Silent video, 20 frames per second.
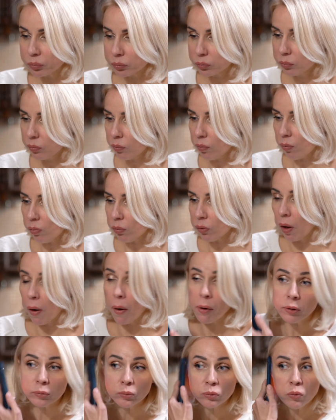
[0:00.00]
How often do
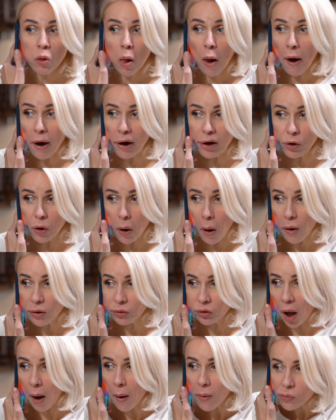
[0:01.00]
we think about how we're
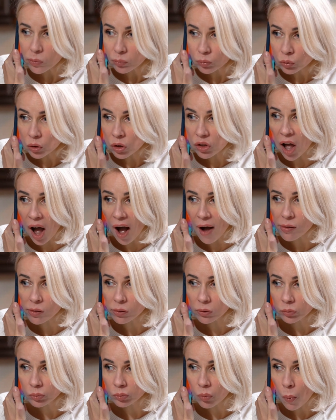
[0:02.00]
going to nourish
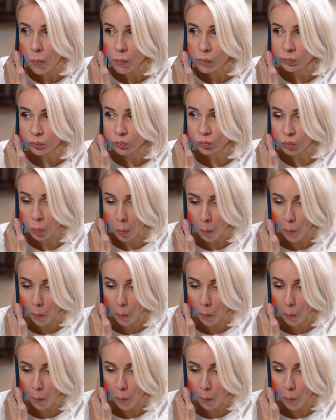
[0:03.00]
our bodies? If